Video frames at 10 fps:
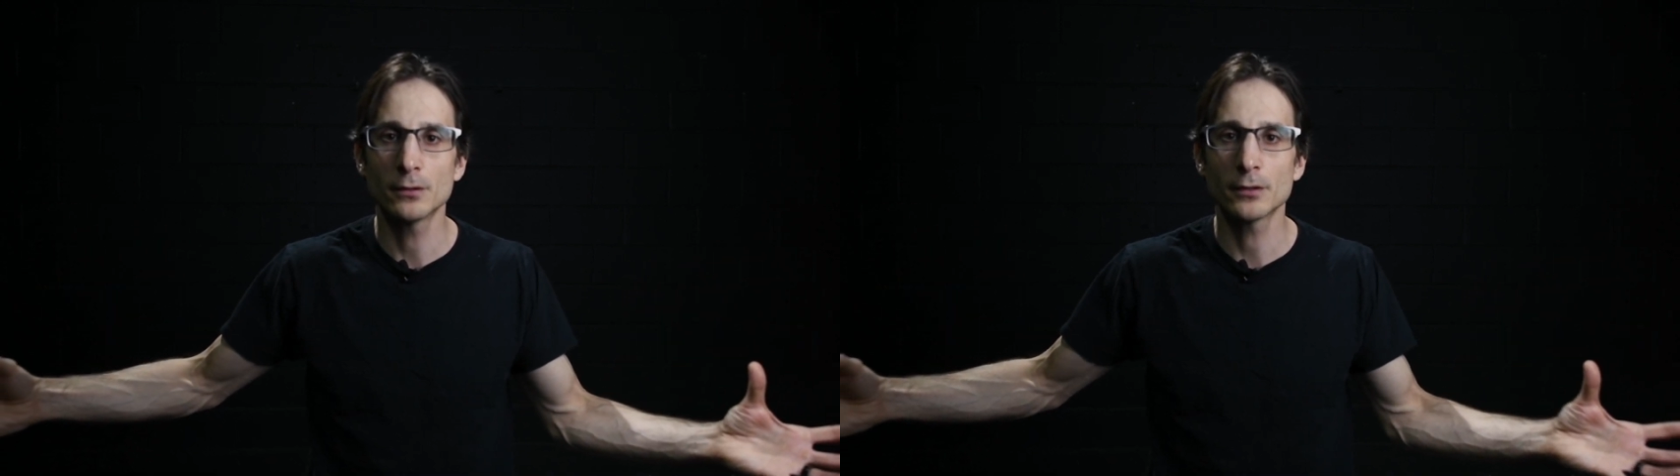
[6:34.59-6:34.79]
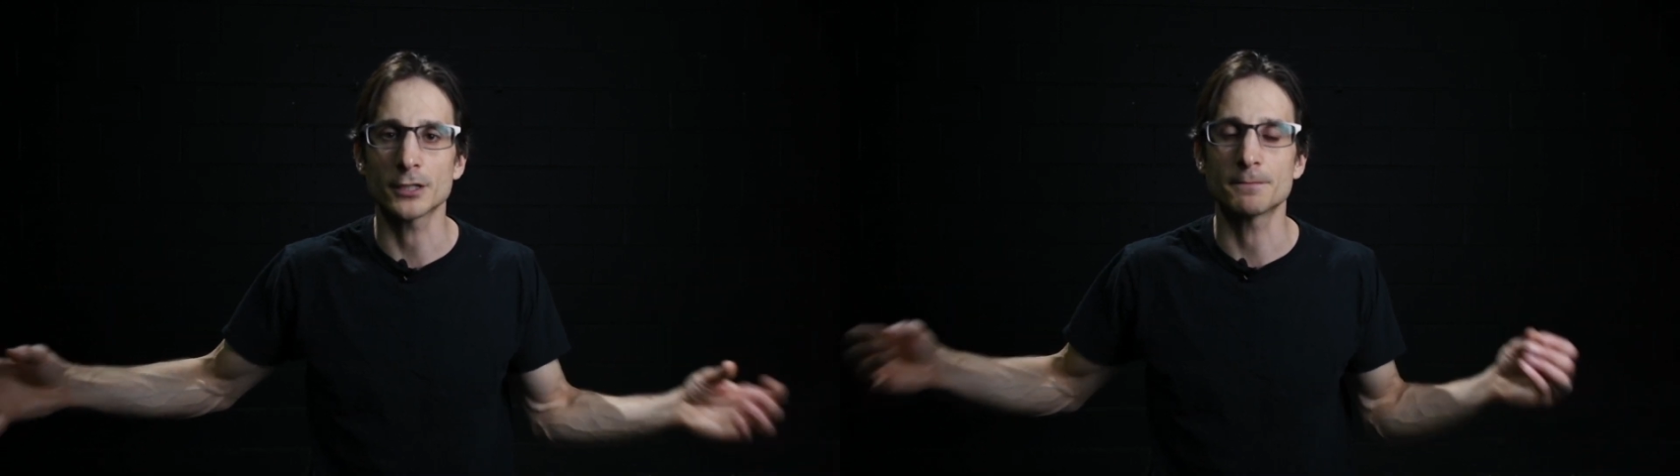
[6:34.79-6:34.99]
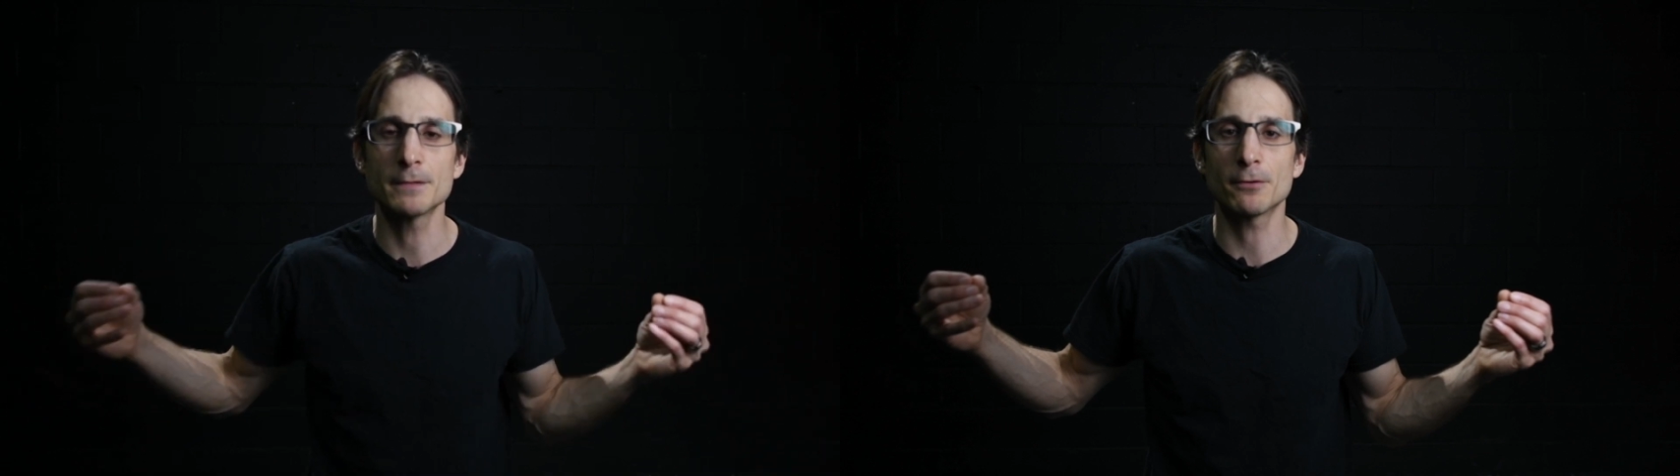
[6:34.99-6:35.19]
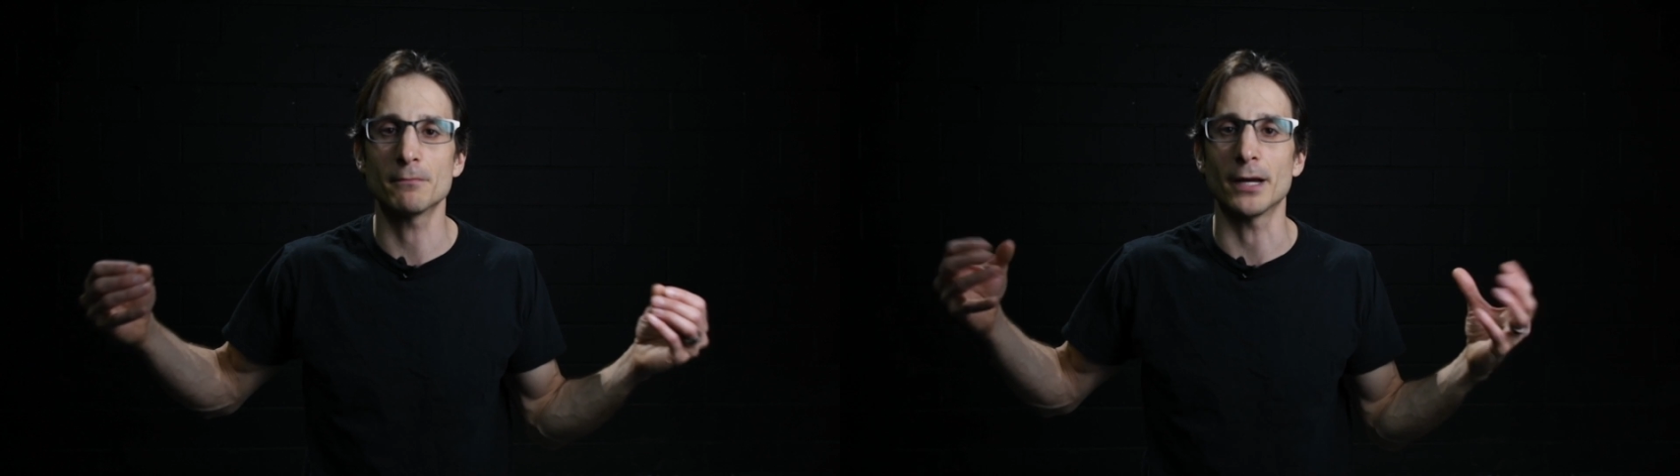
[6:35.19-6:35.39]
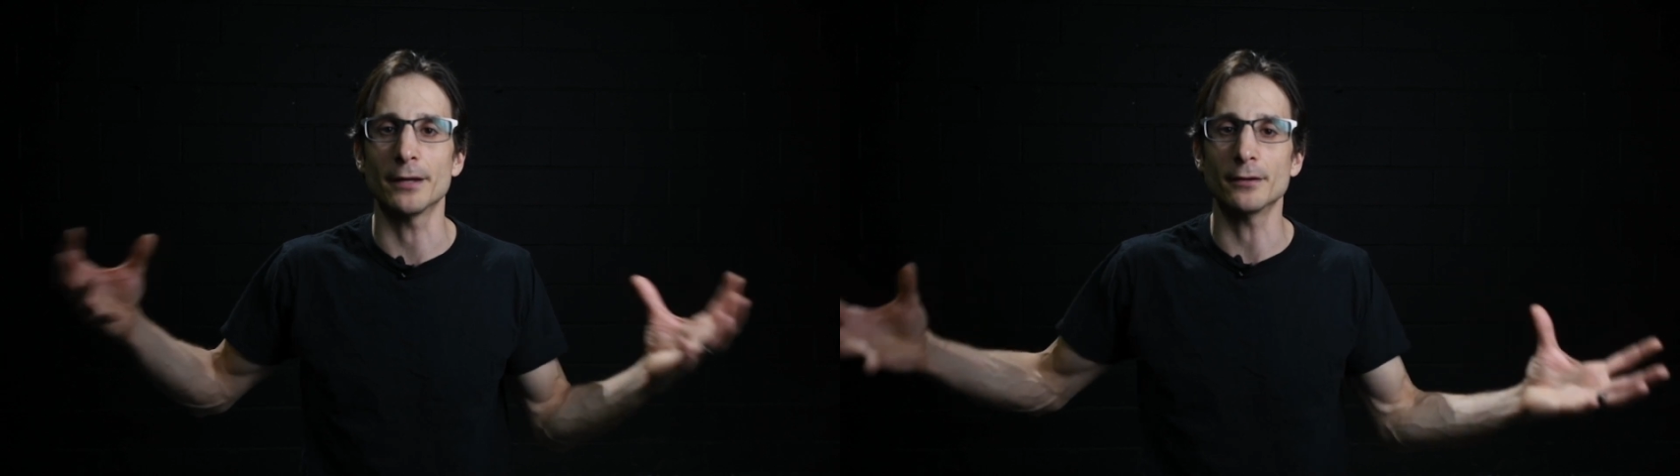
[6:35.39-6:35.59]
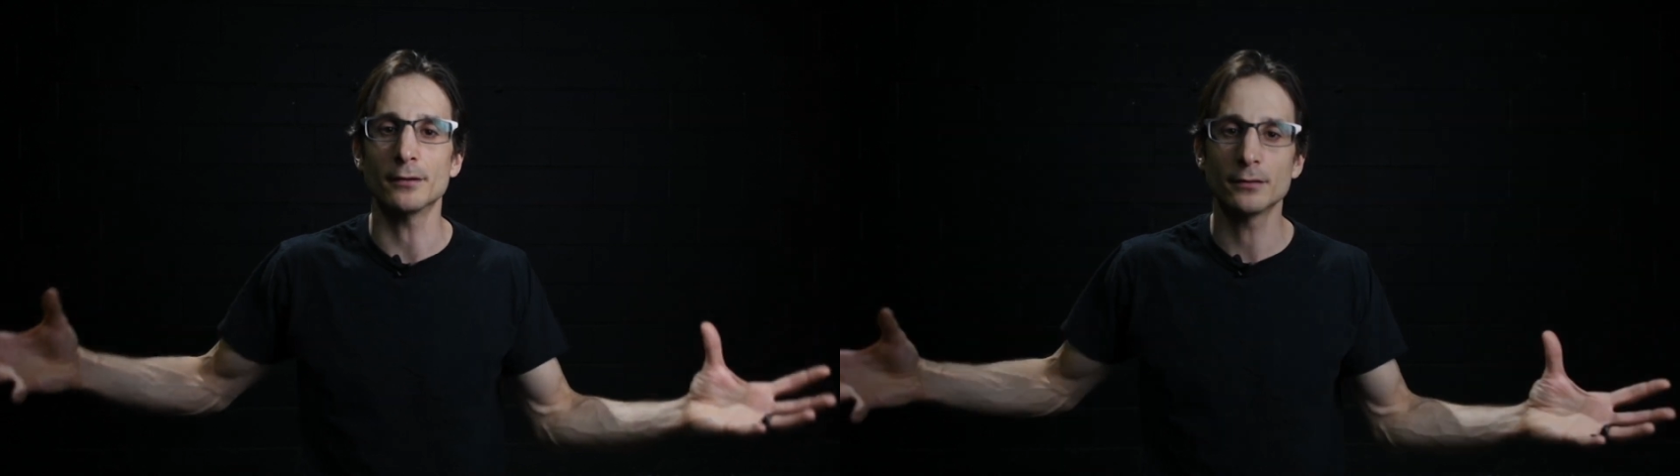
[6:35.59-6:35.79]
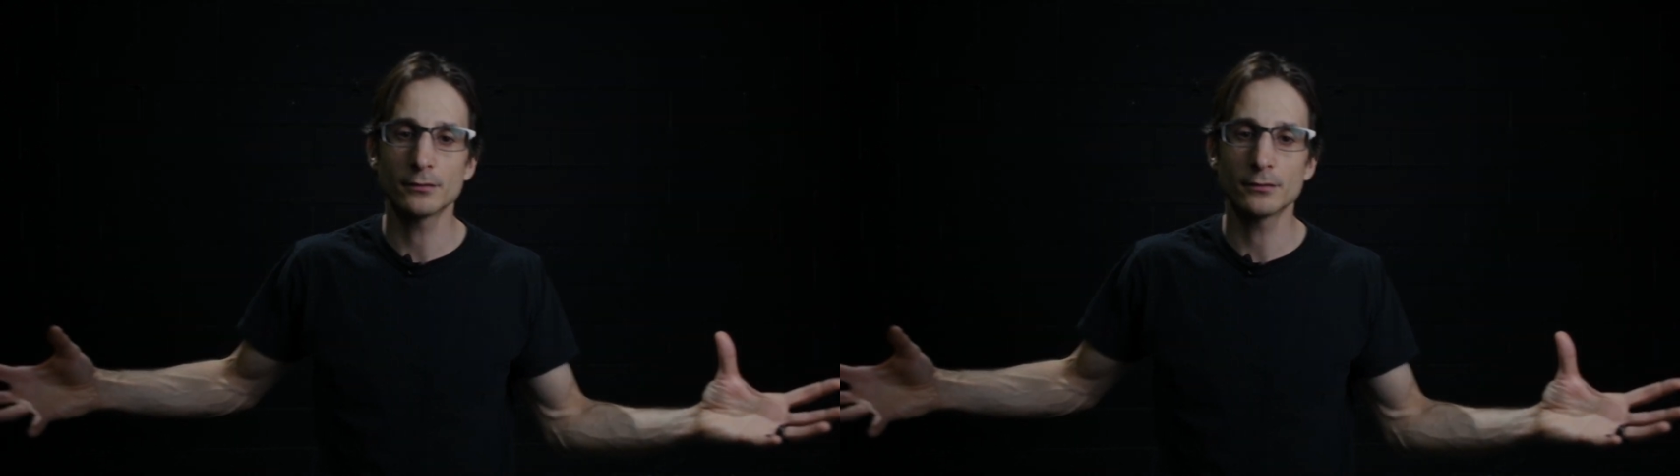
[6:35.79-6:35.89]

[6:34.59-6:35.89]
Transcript: Because people matter.